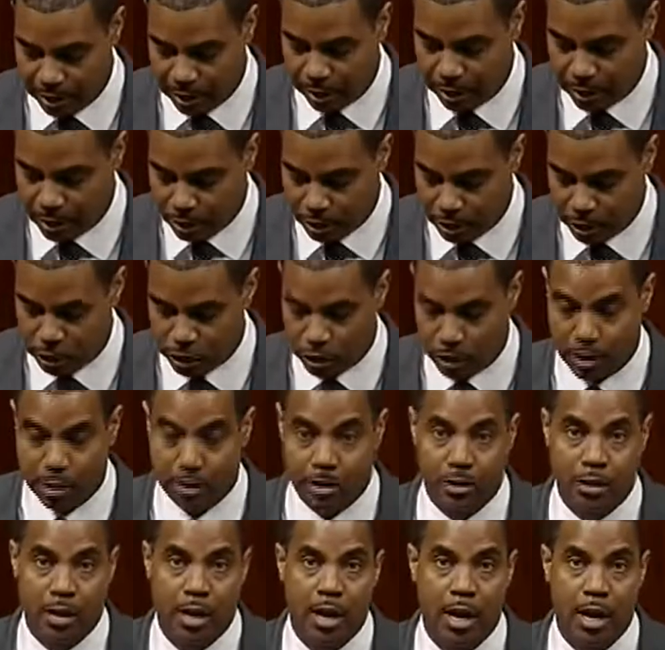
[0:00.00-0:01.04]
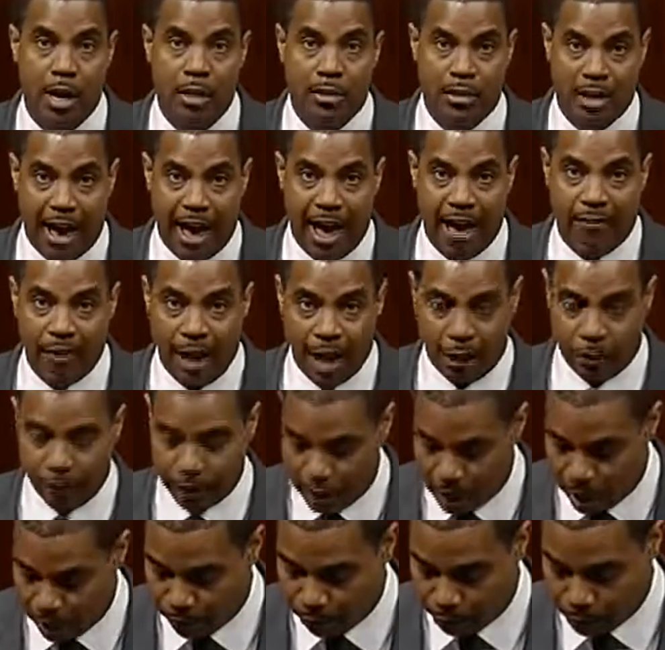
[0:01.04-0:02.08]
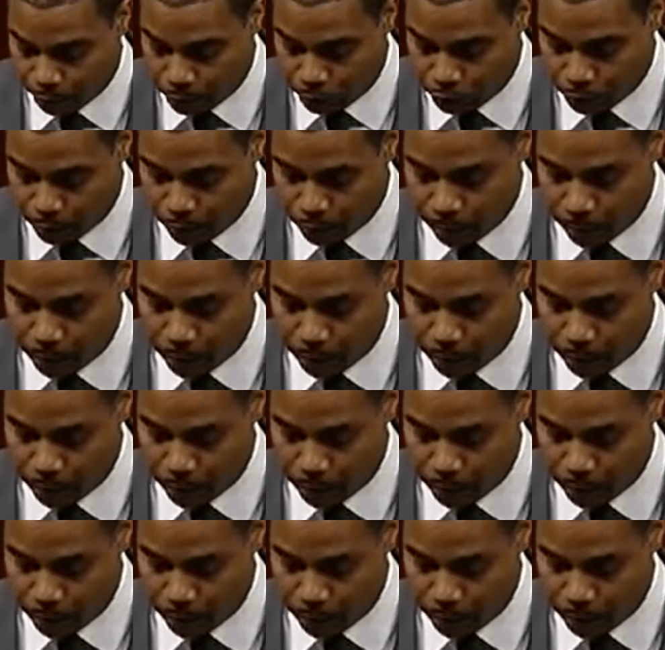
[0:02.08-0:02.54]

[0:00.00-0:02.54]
conditions to have health coverage.